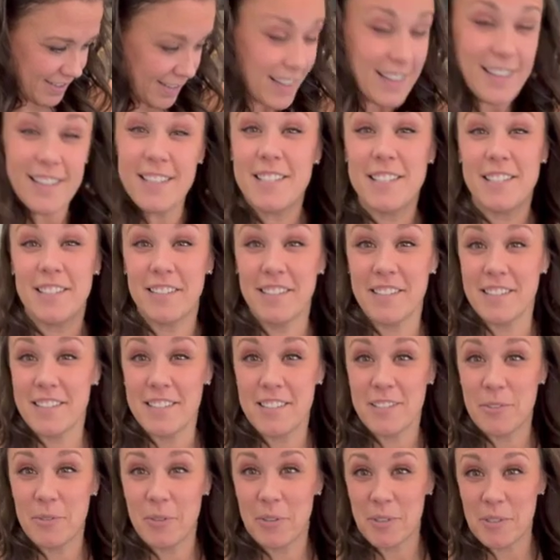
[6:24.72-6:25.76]
this still
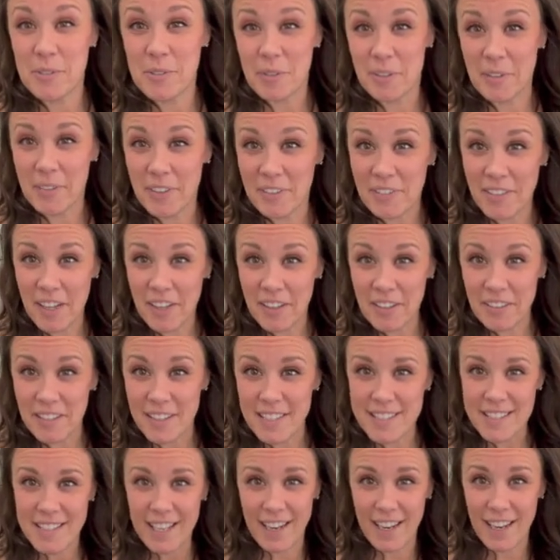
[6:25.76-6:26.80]
isn't 225
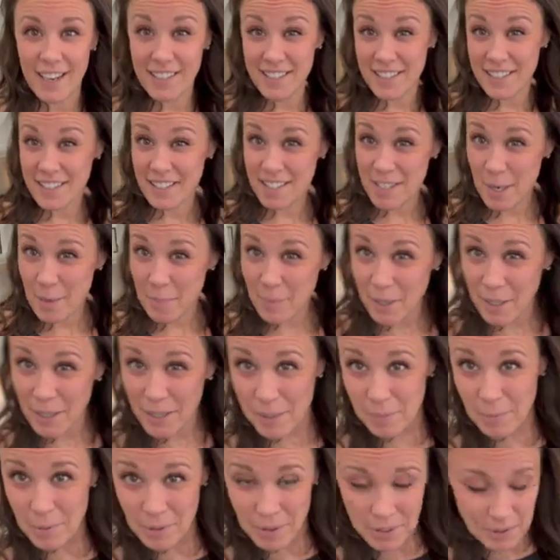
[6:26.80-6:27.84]
calories and I did not buy
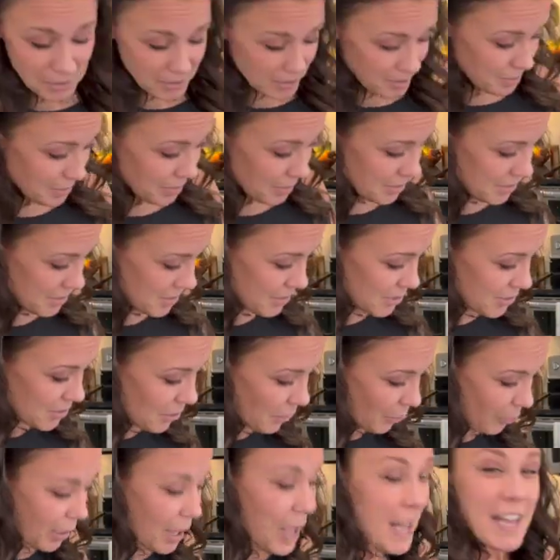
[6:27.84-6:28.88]
any more cucumbers.
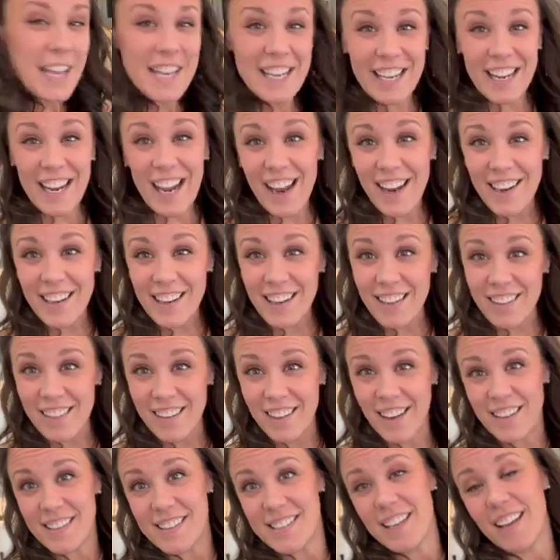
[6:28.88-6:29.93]
So you kind of get
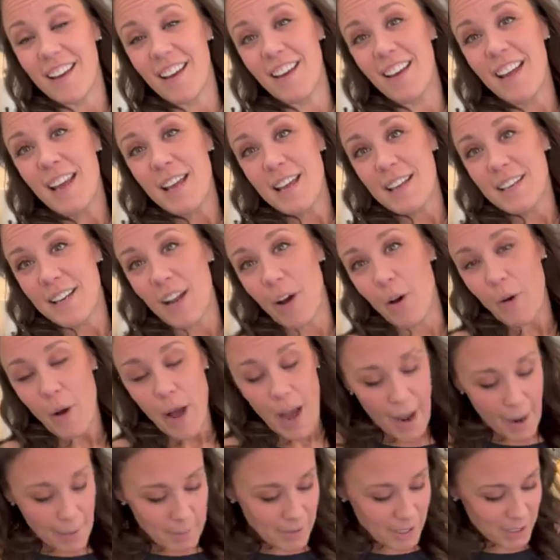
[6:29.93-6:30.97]
the idea. Now,
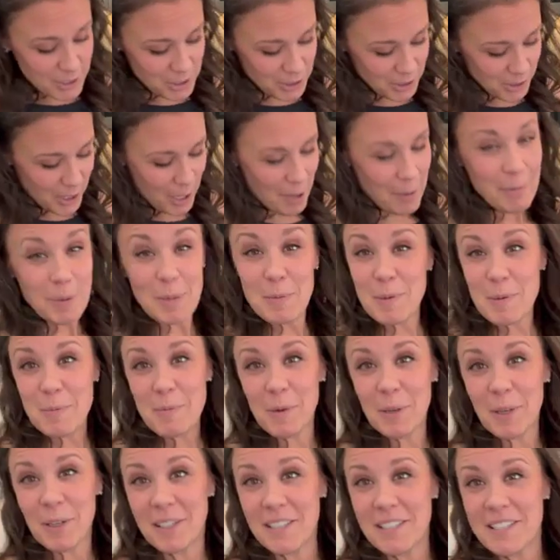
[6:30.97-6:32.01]
I'm not sure how many
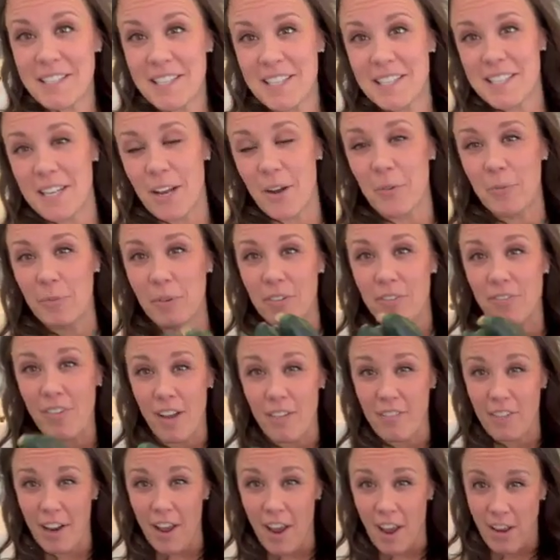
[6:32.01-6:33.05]
people are gonna sit down with
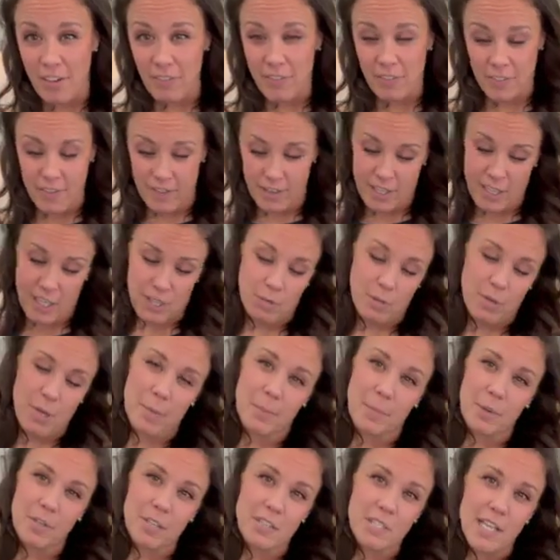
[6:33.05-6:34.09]
five and a half
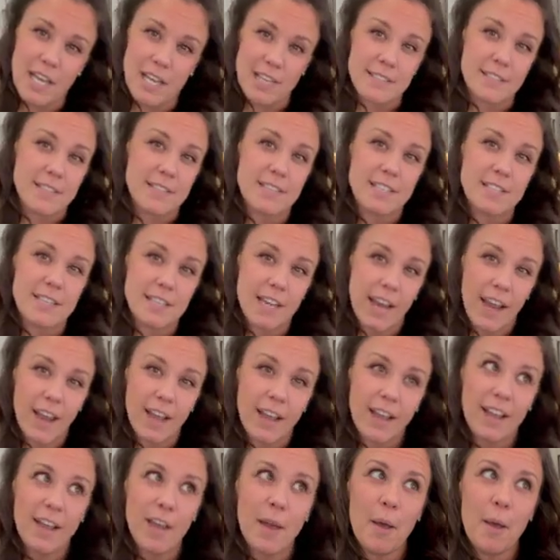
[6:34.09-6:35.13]
cucumbers as a
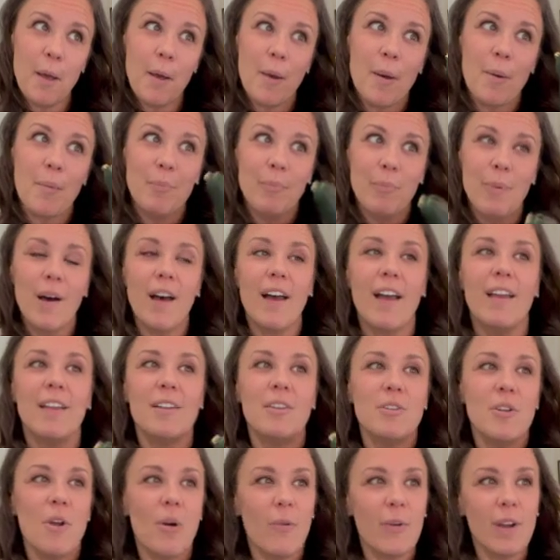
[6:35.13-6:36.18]
snack, but
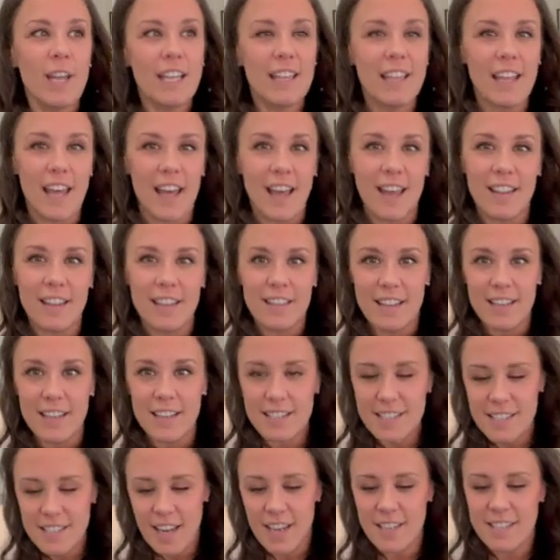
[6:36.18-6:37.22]
knowing that
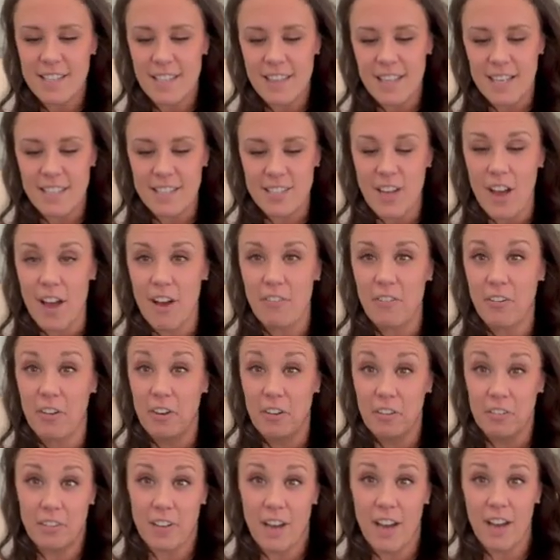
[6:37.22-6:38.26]
these kinds of things offer
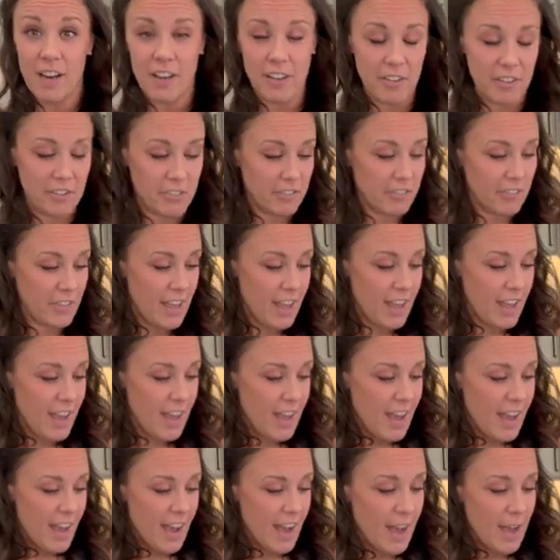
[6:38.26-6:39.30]
a lot of
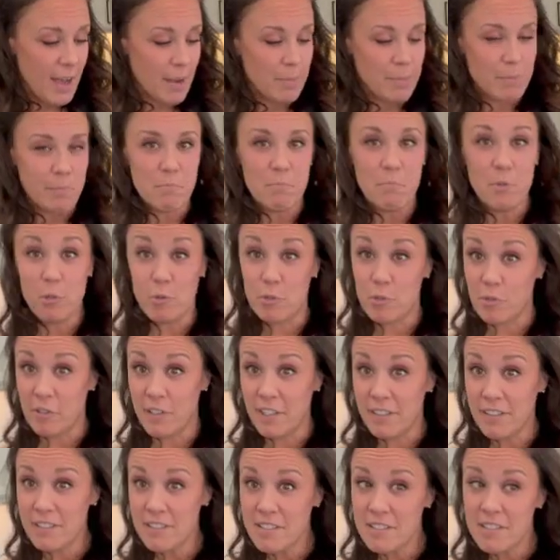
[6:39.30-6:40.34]
um,
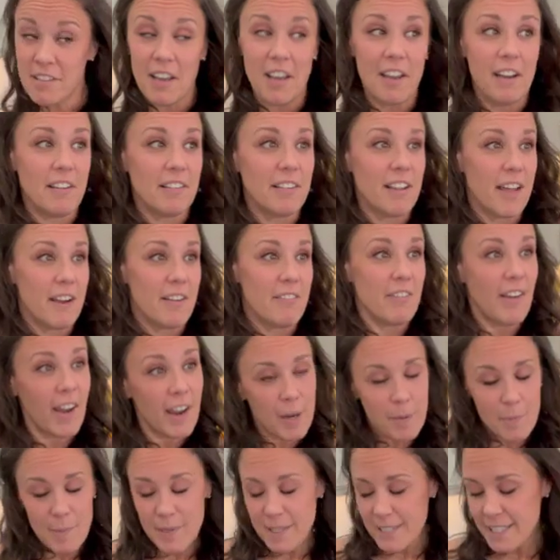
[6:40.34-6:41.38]
nutrients and a lot of
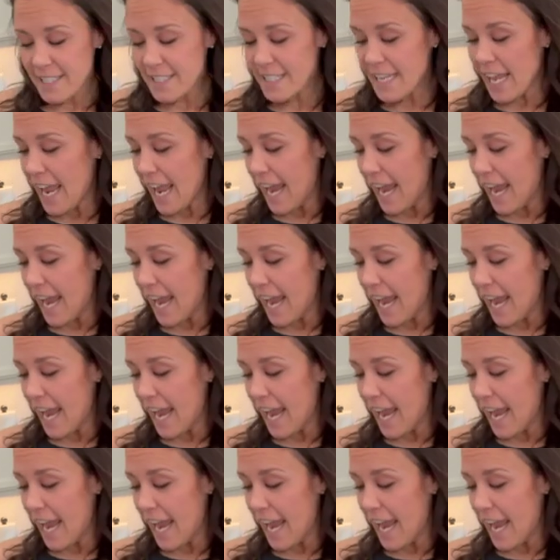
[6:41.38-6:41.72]
vitamins